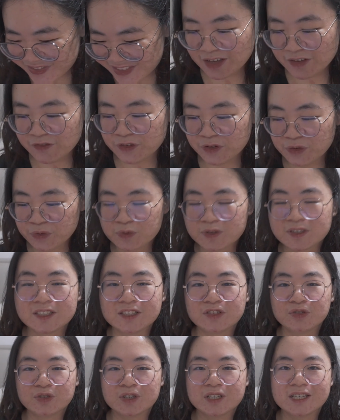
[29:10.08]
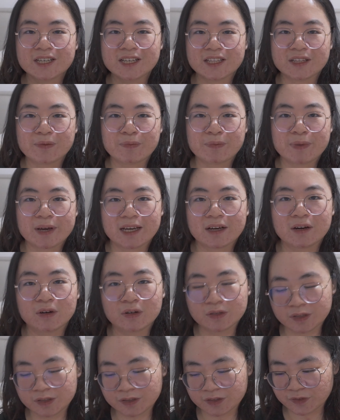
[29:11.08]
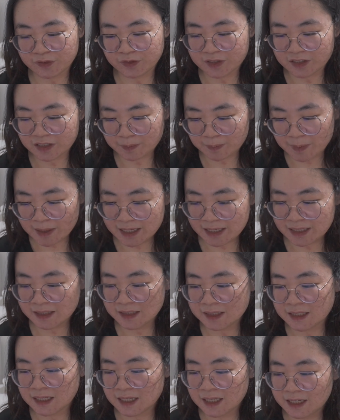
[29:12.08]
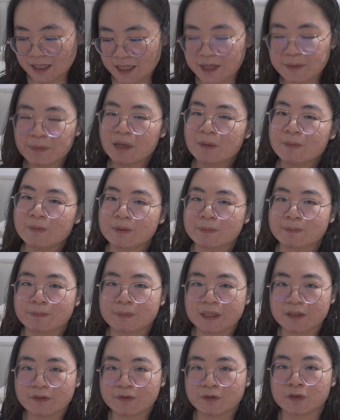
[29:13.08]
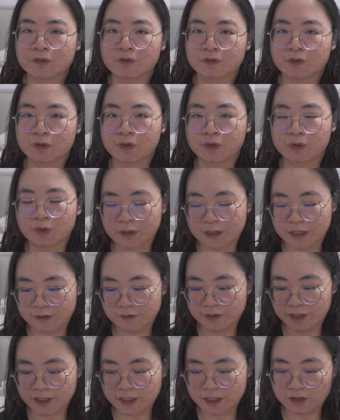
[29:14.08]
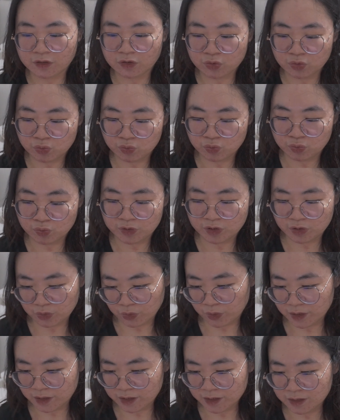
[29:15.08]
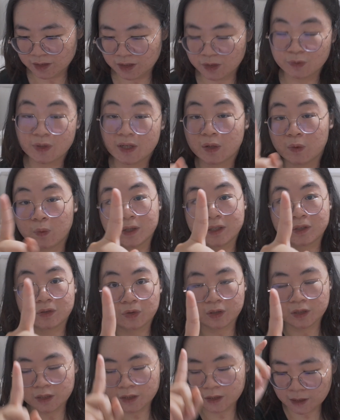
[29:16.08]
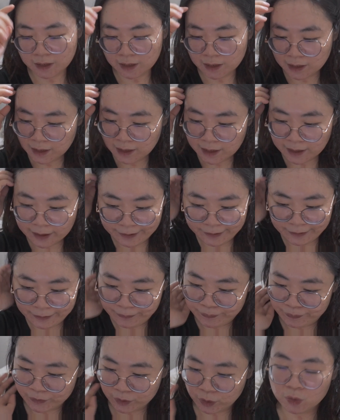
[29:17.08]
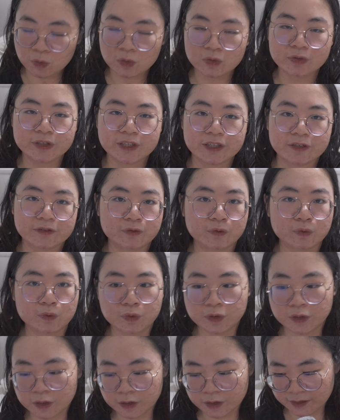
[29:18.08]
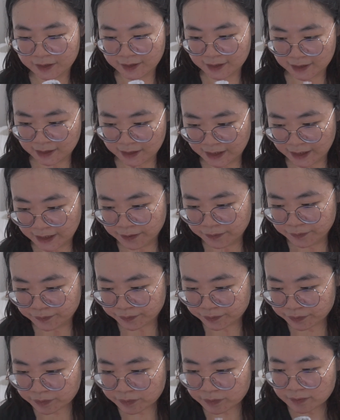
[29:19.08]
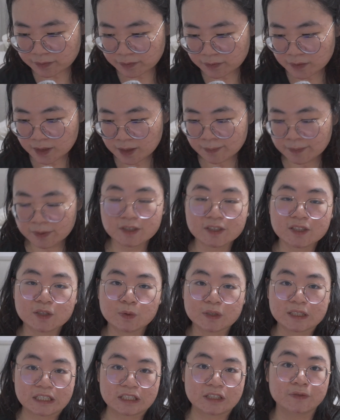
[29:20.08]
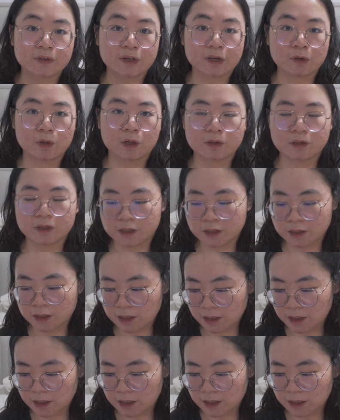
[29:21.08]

If you were situated at the back corners of the space, it might be difficult for you to navigate to the toilet. They only had one toilet, or to get food on Saturday, because it was actually very crowded.